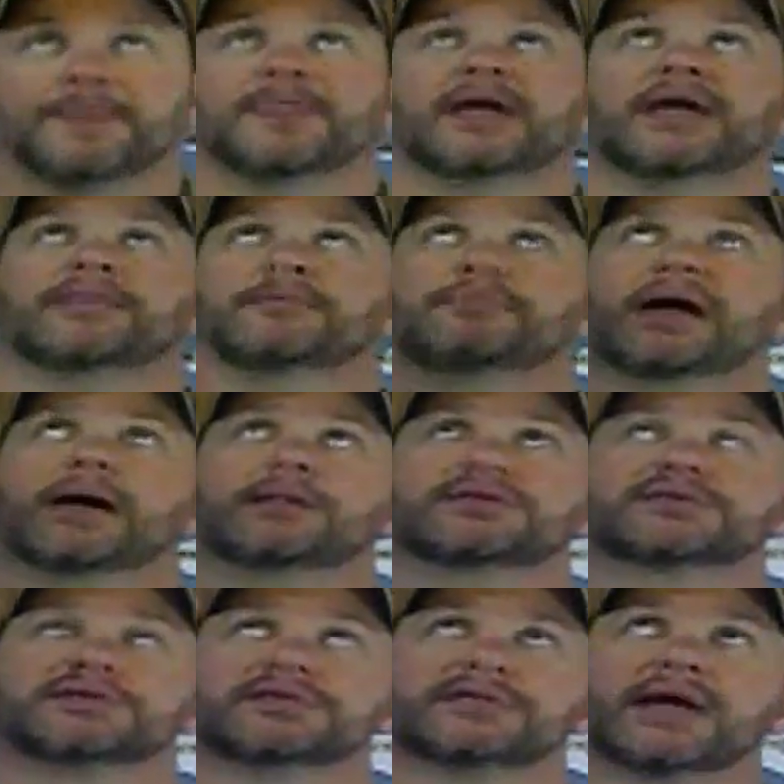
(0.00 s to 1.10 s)
And the
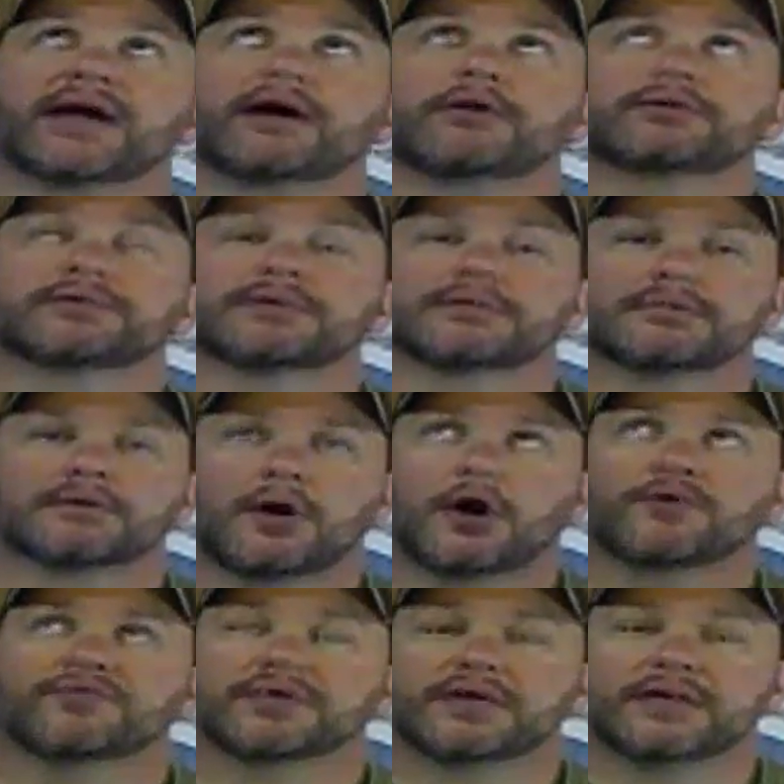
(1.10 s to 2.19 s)
ballast is out
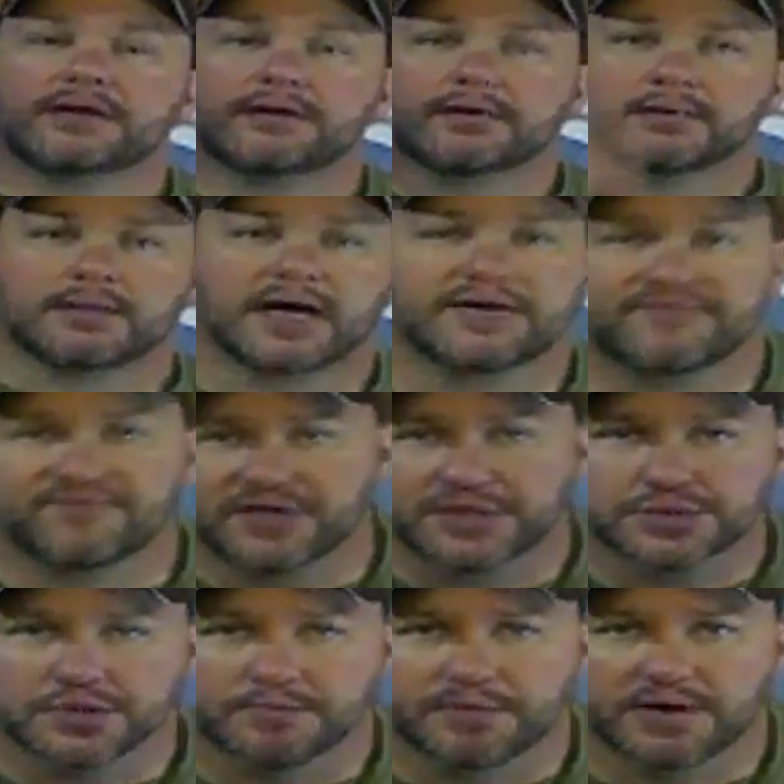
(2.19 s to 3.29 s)
on the light
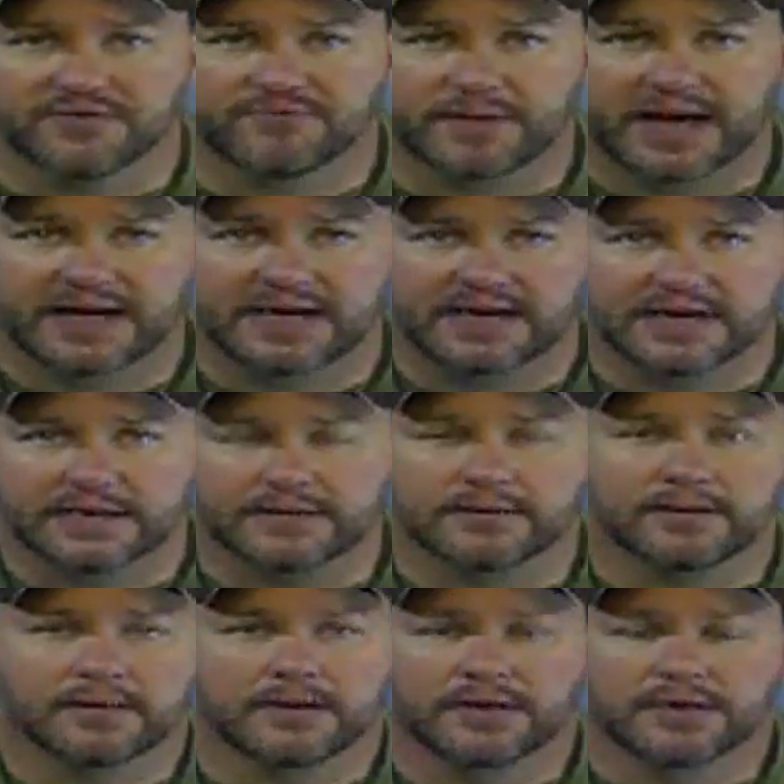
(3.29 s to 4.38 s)
fixture above my head.
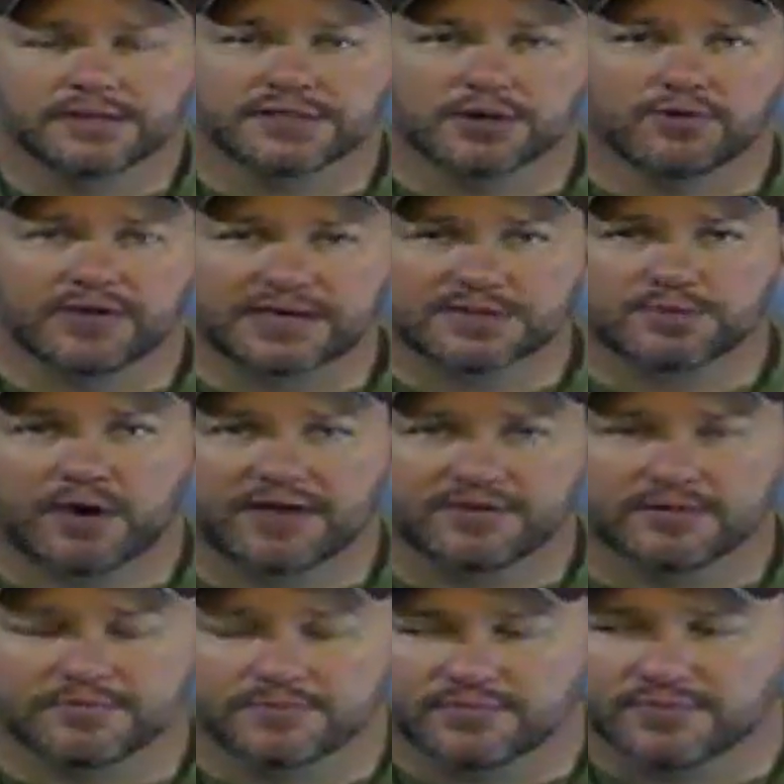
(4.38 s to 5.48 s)
So that's why
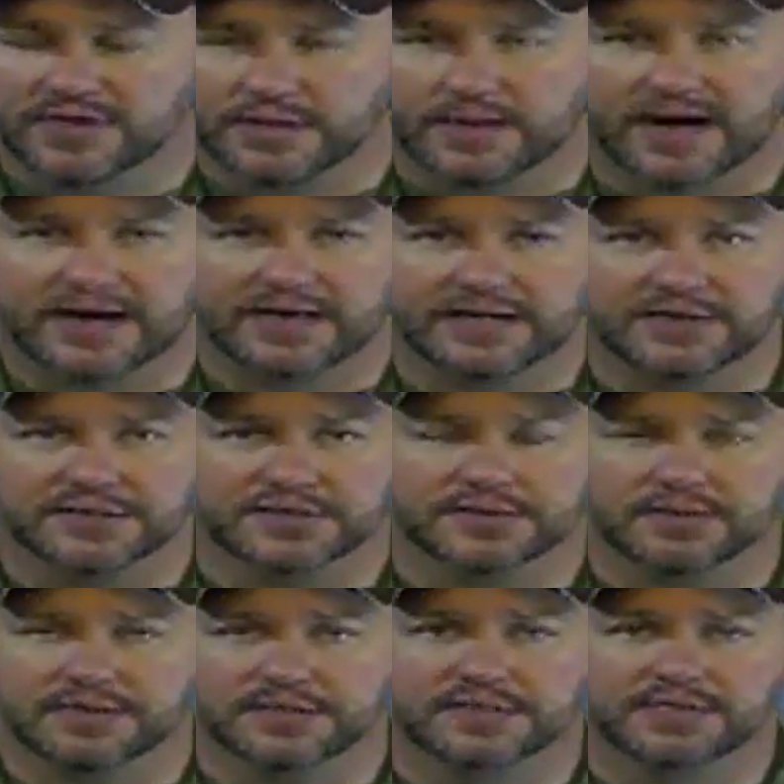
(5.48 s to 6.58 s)
the, the lighting is,
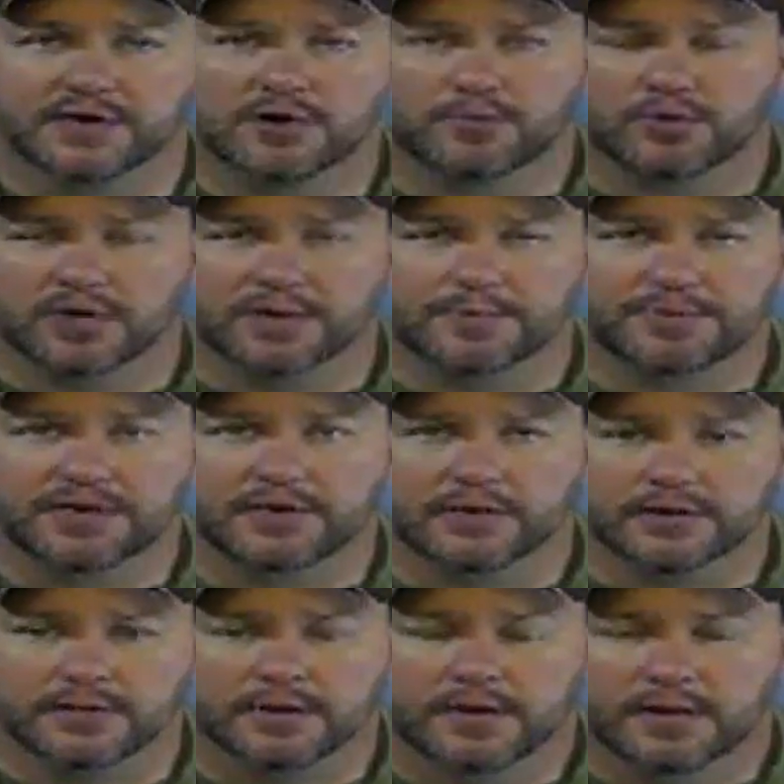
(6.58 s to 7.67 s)
is terrible up
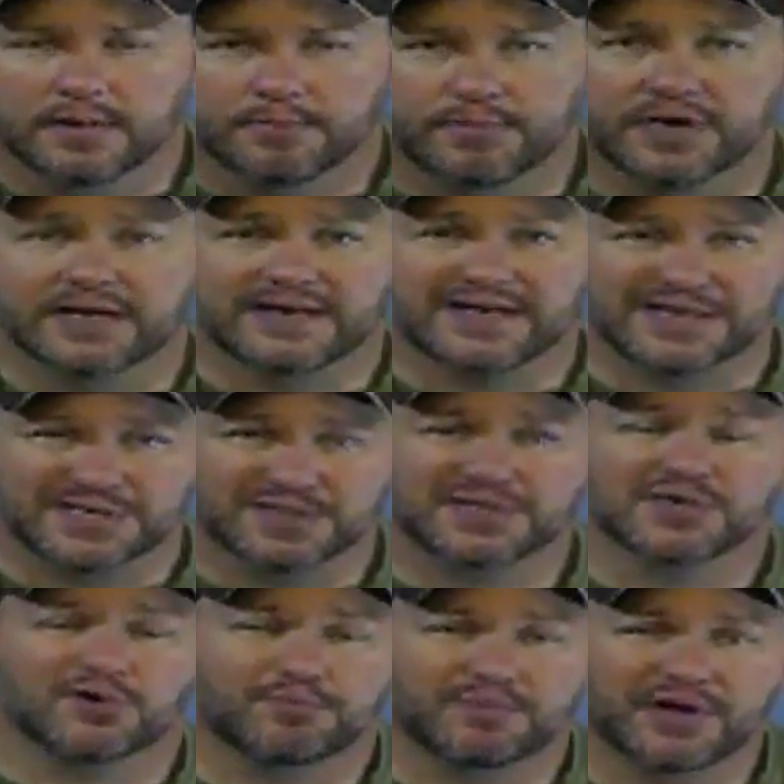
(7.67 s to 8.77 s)
here. But it's
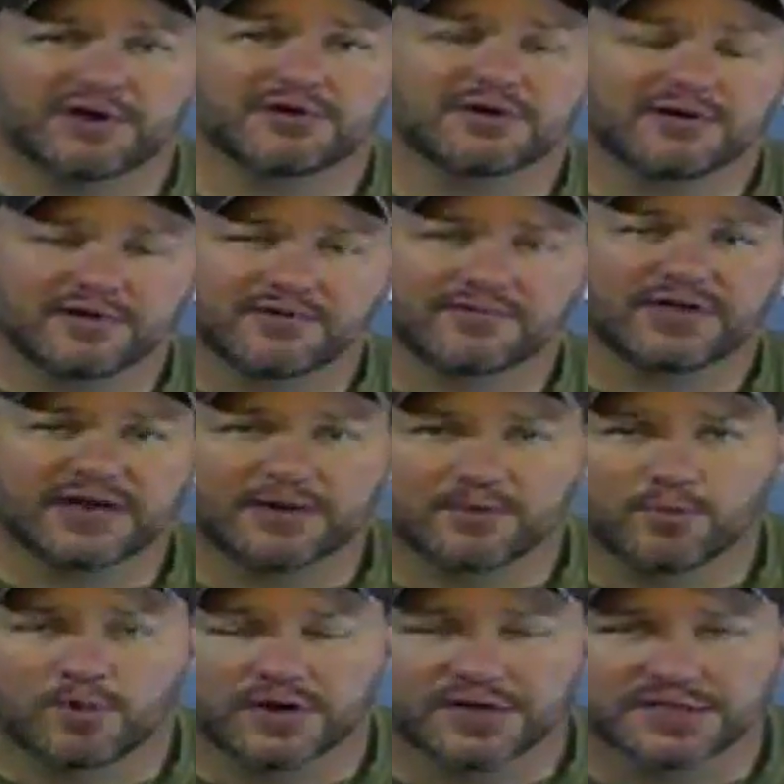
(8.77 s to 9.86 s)
still better than
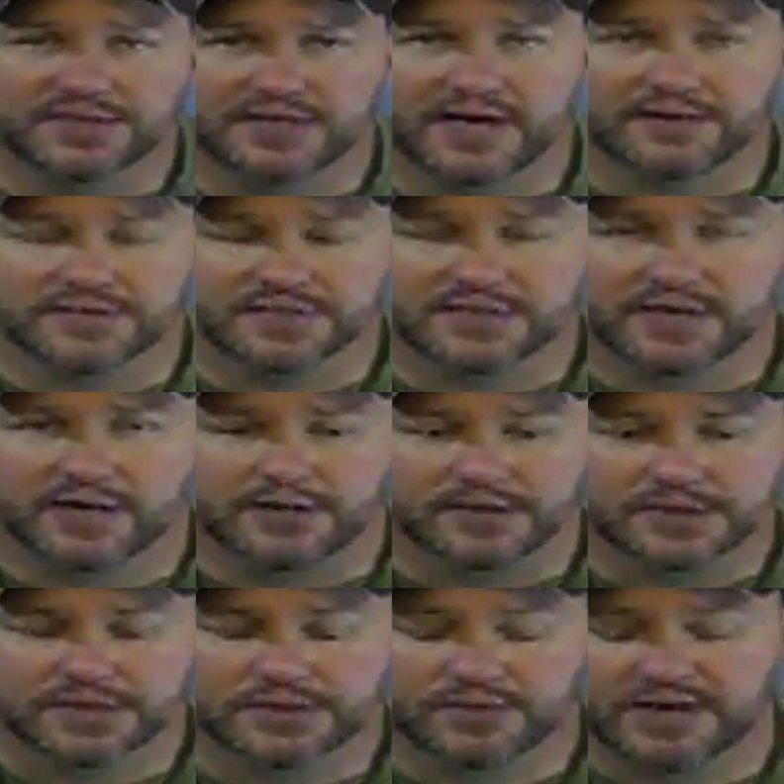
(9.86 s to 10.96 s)
it was
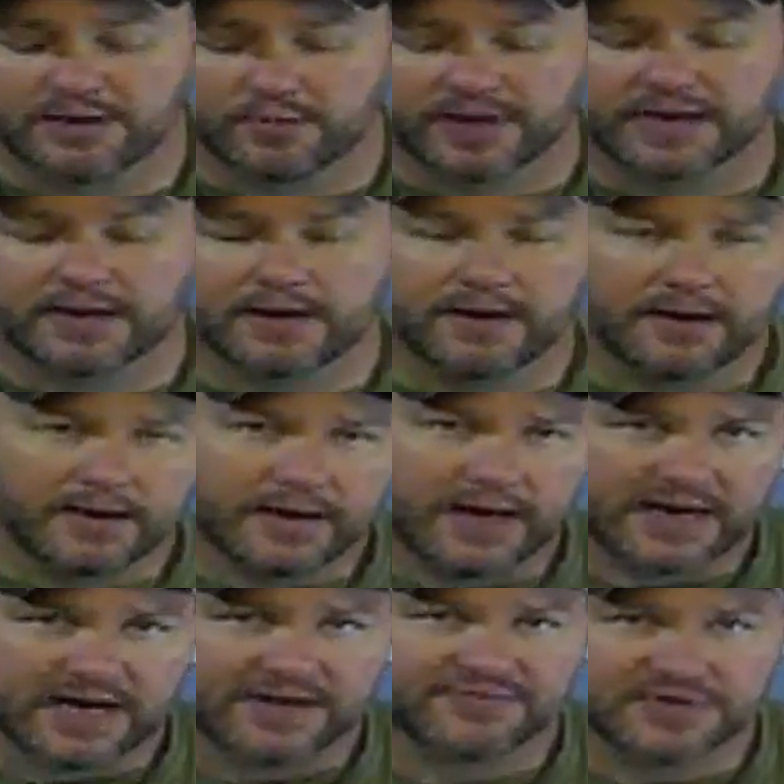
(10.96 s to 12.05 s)
downstairs. So anyway,
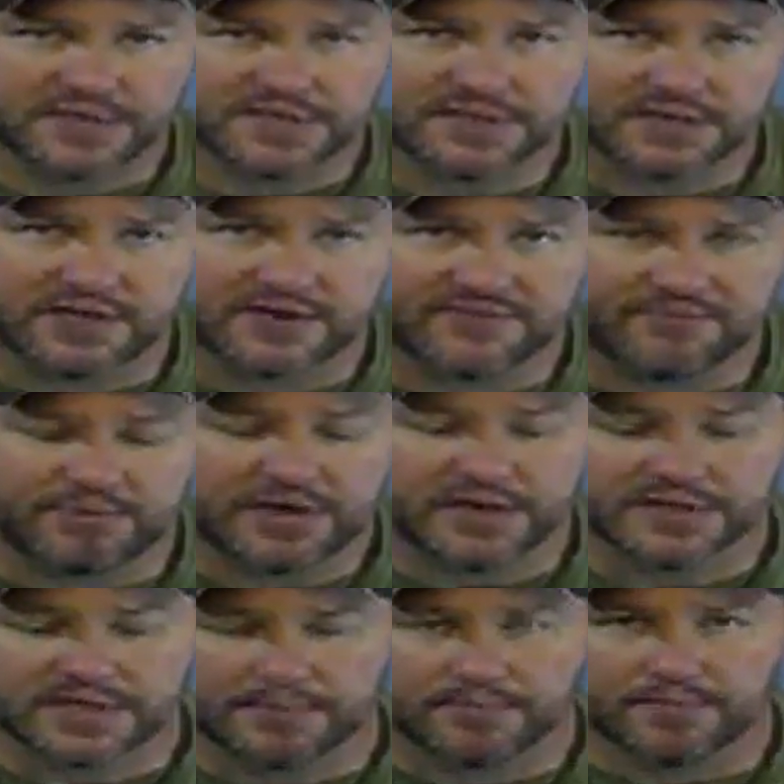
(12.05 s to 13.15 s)
I got this stuff
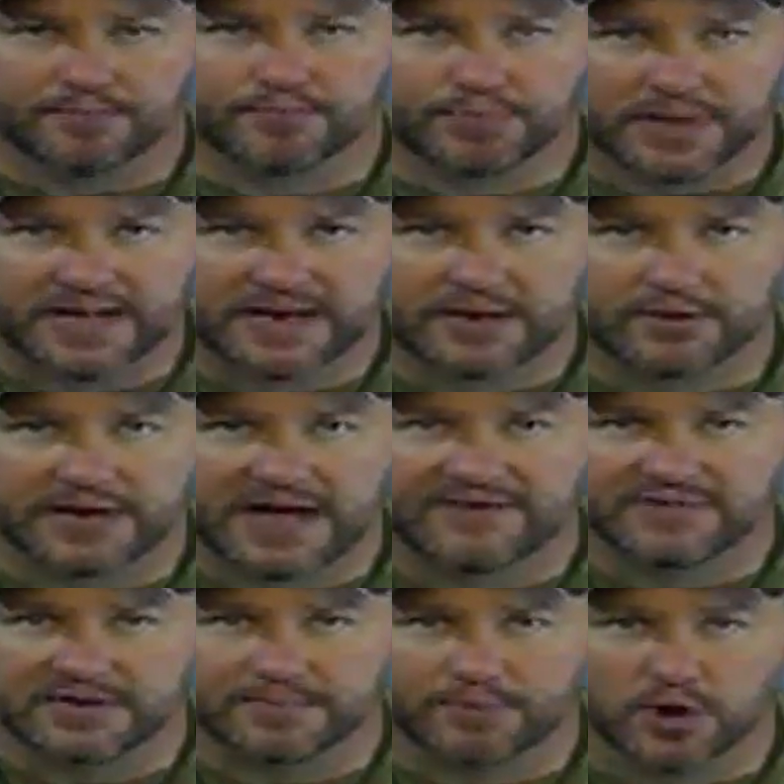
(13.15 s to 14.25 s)
because I'm planning on
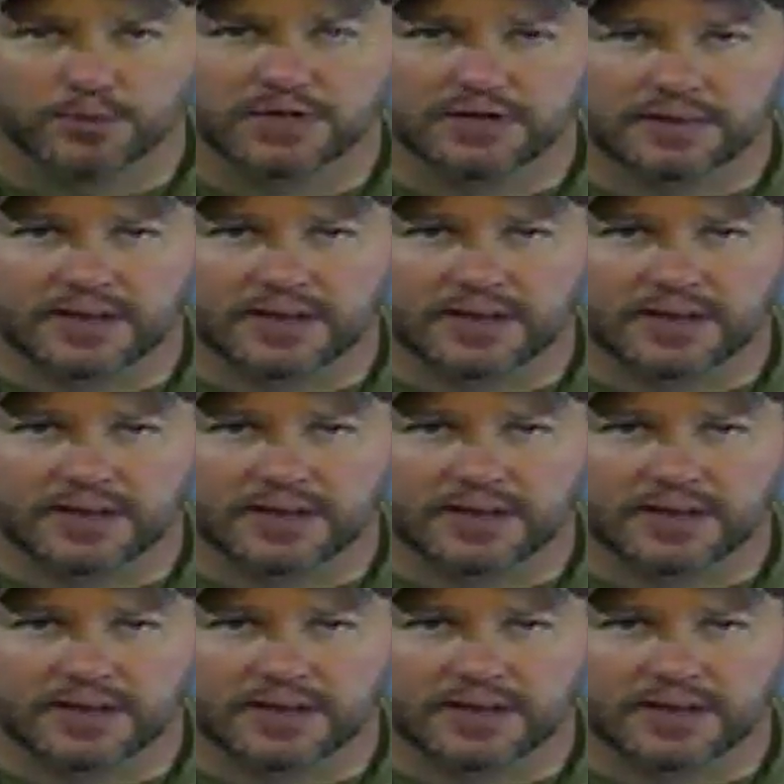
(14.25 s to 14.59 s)
having permanent